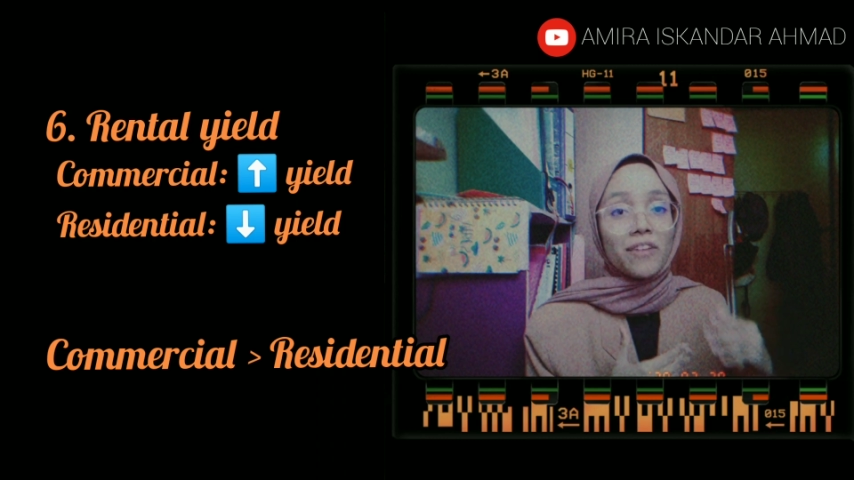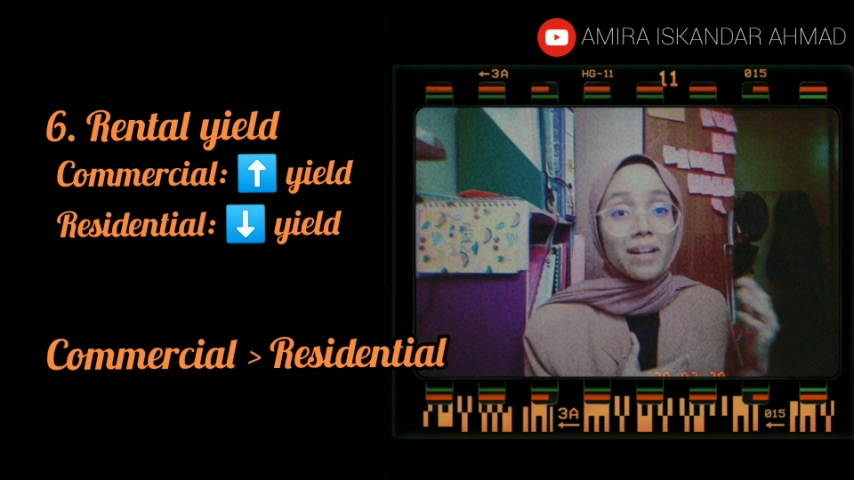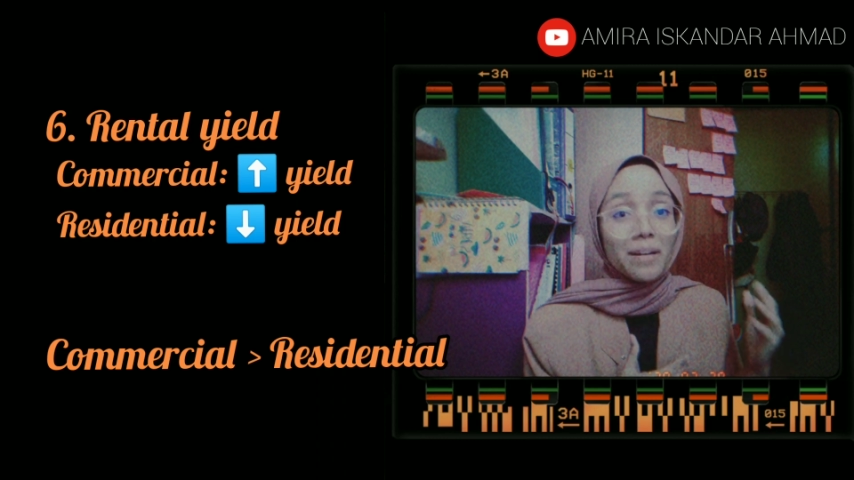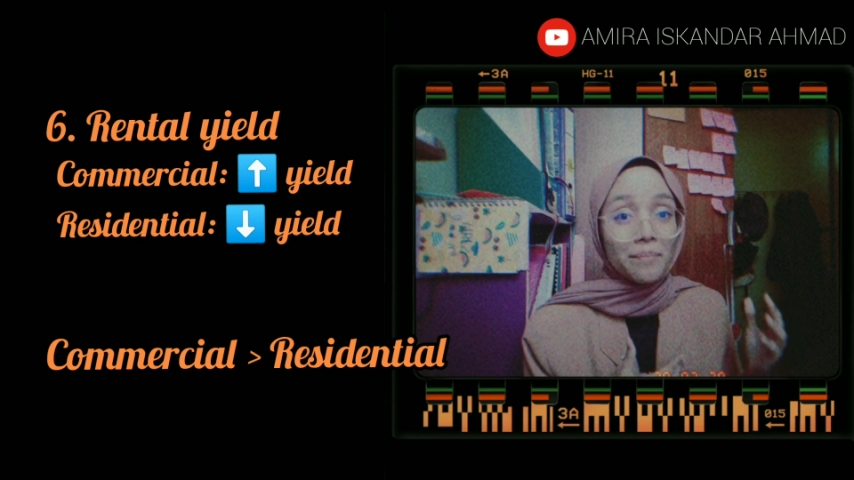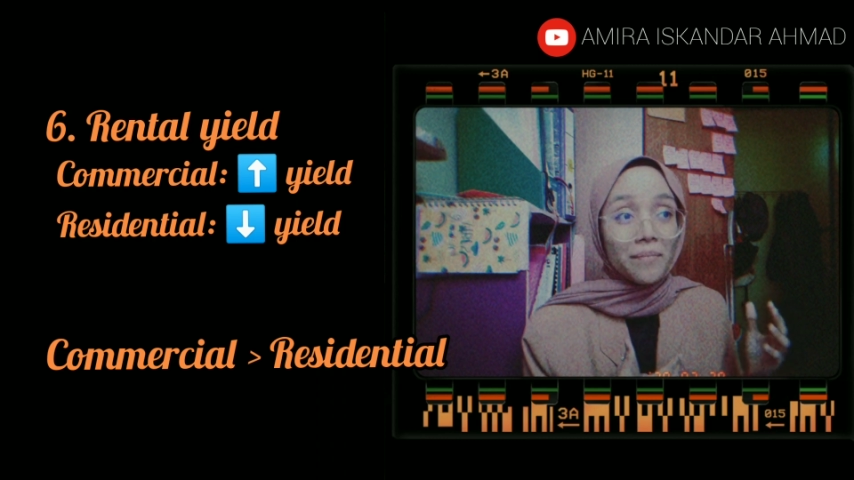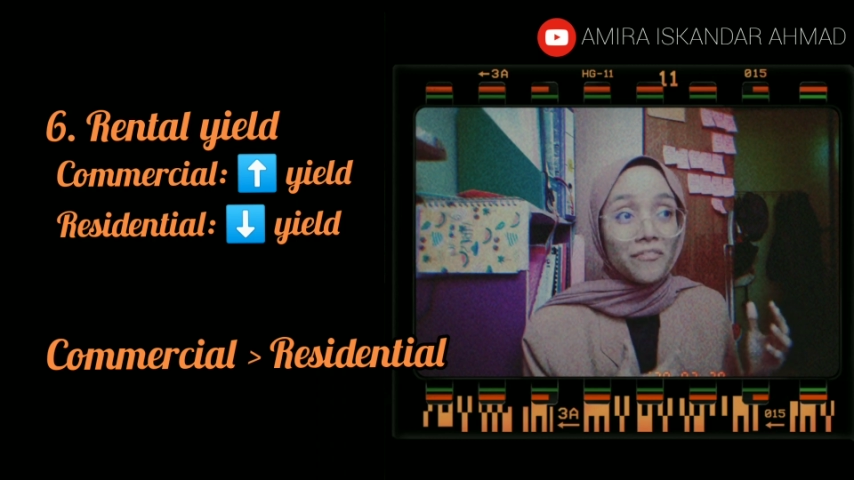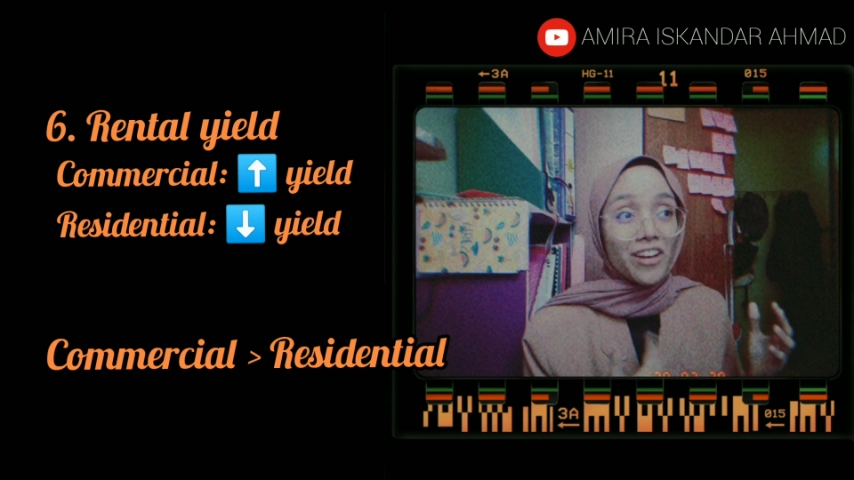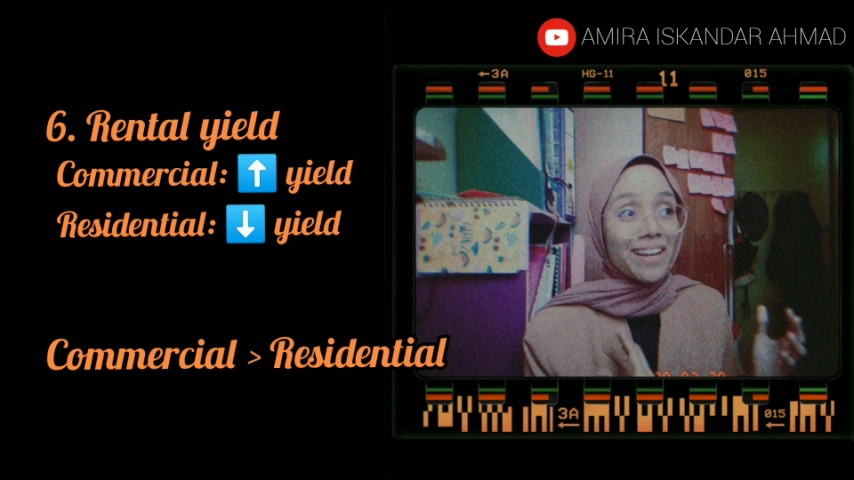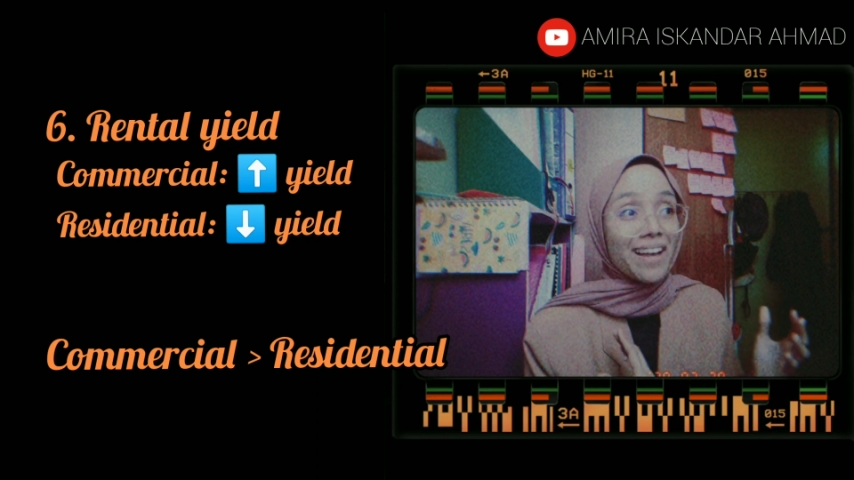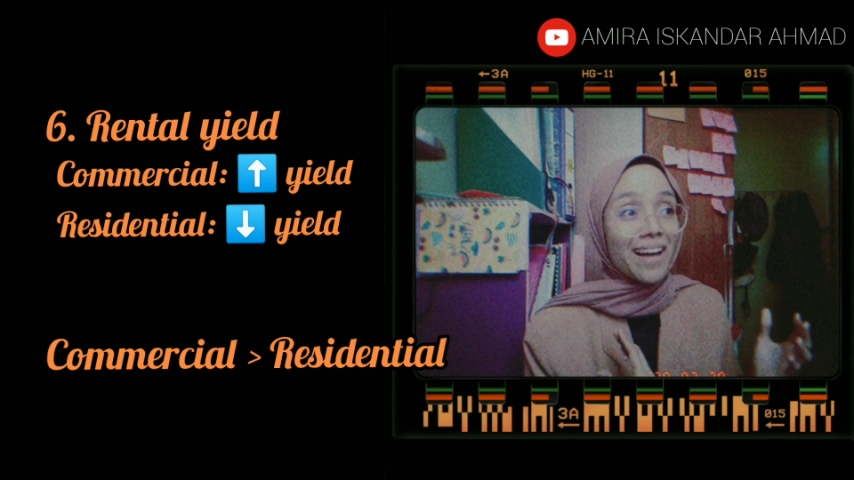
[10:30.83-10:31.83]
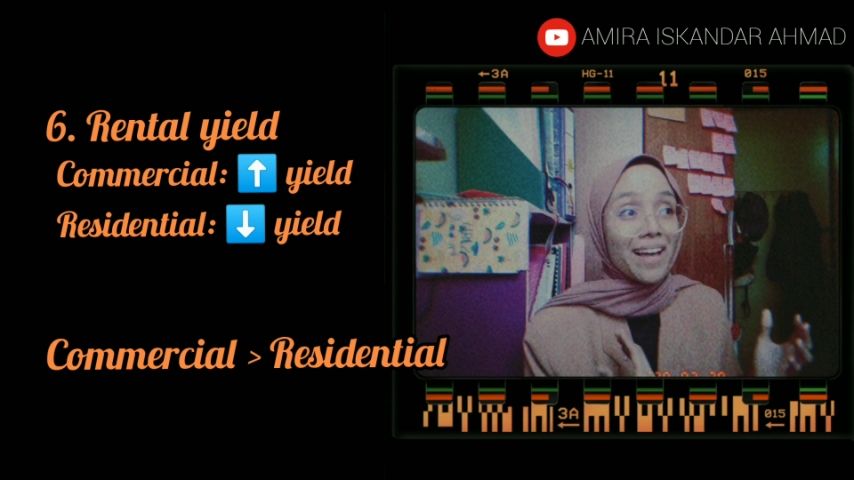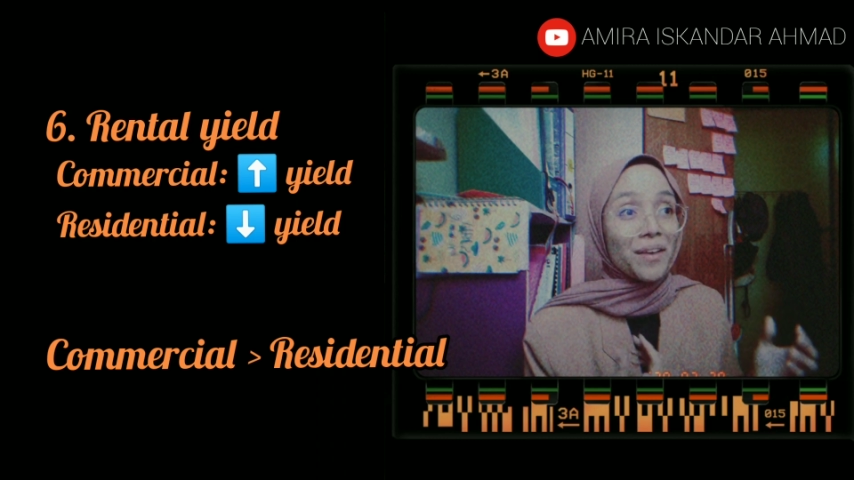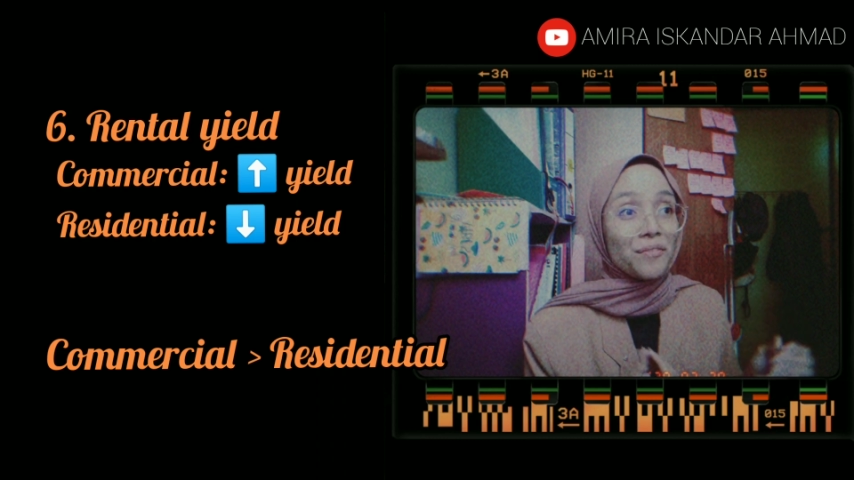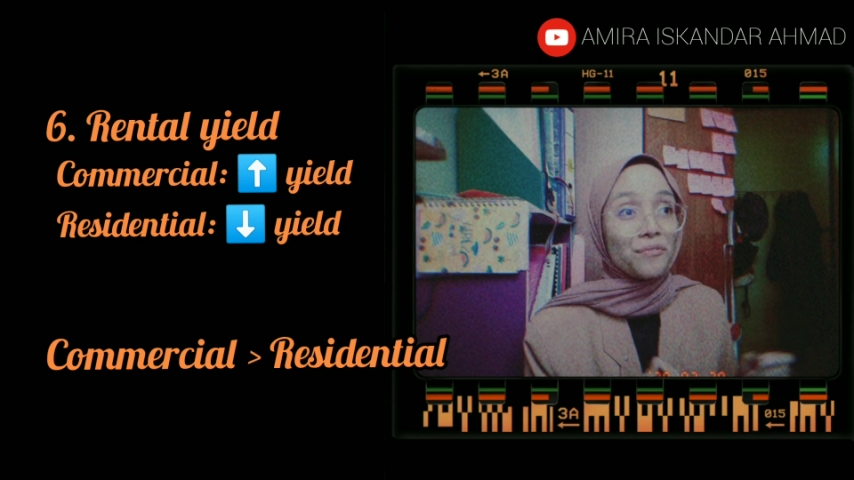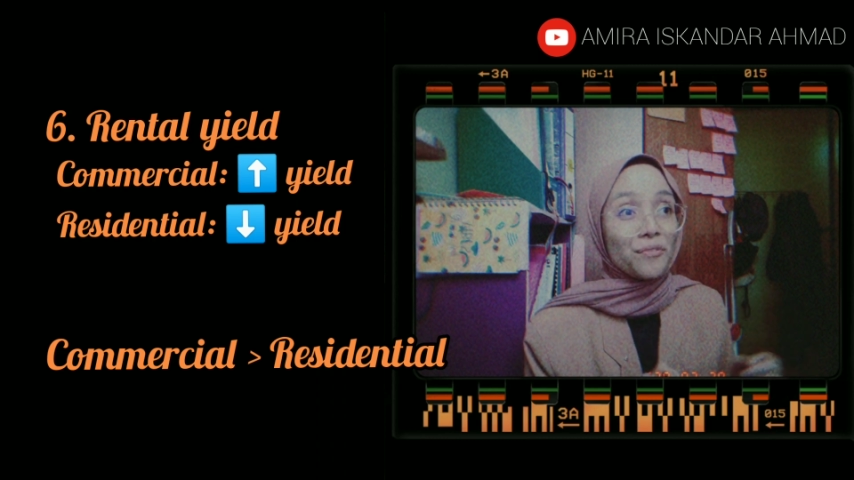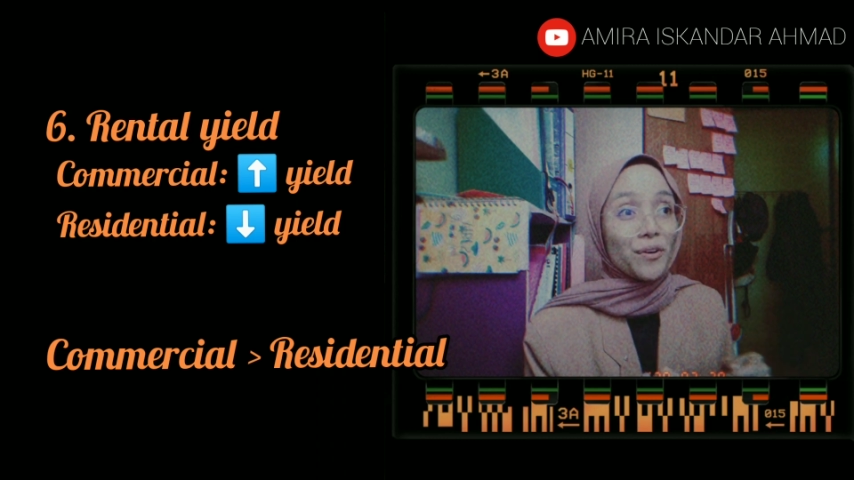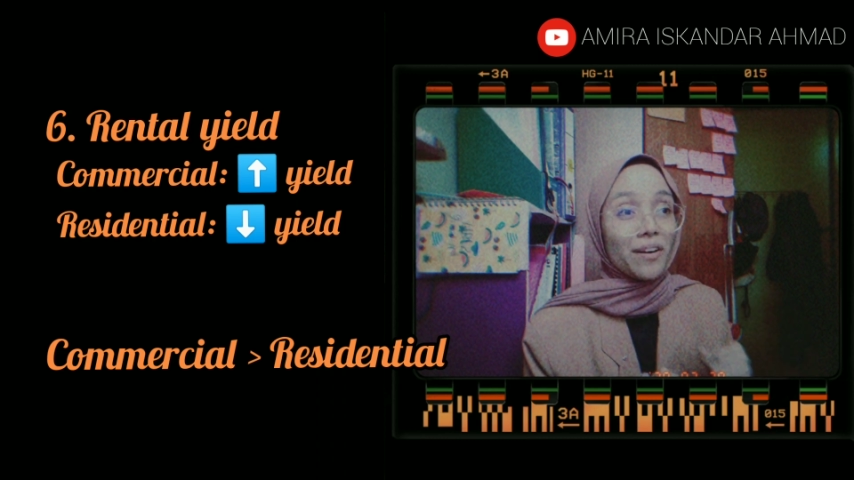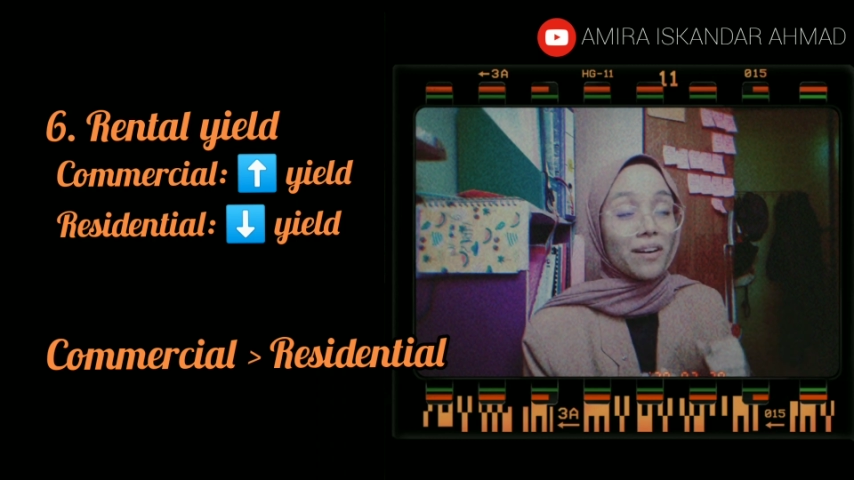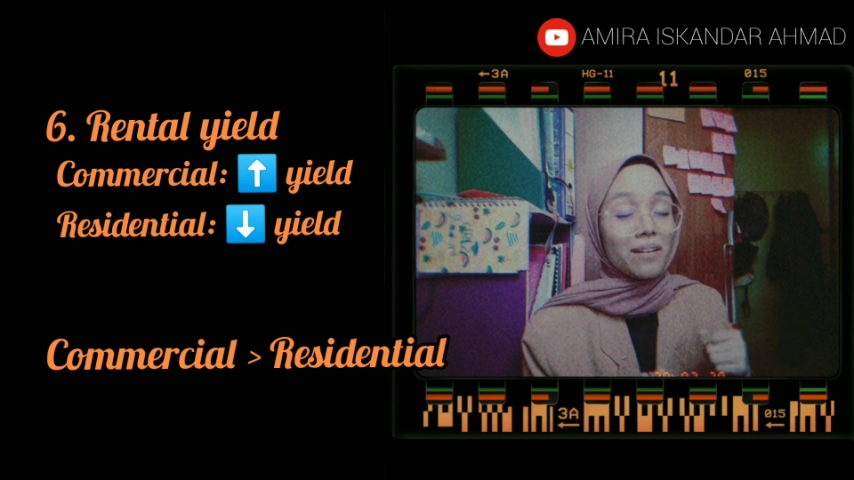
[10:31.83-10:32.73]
very high for